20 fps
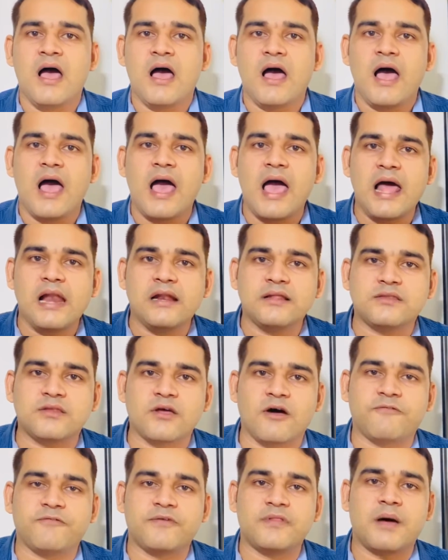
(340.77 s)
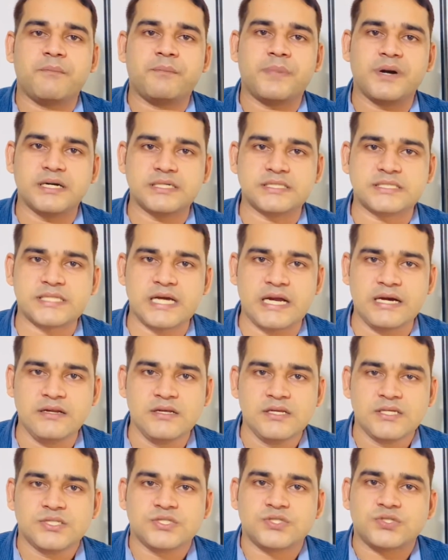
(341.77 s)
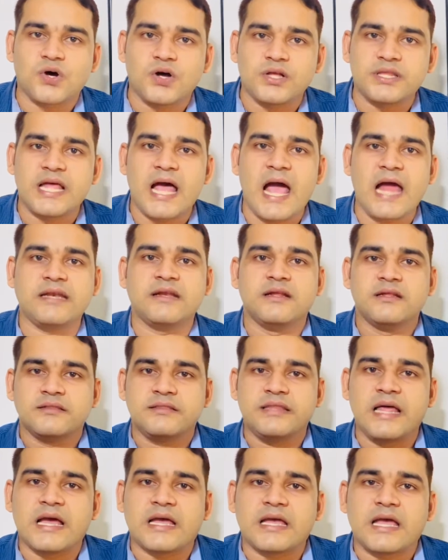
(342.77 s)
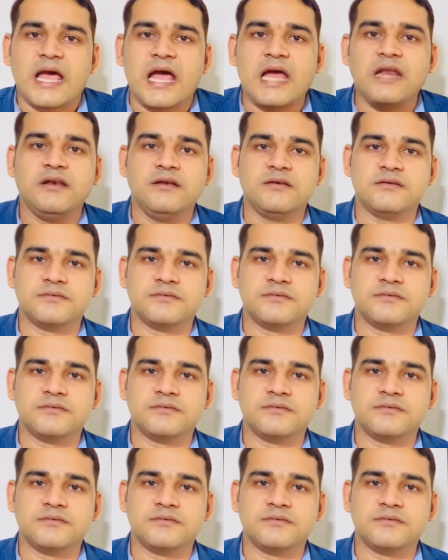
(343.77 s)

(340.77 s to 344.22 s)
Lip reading: health of the person so that they can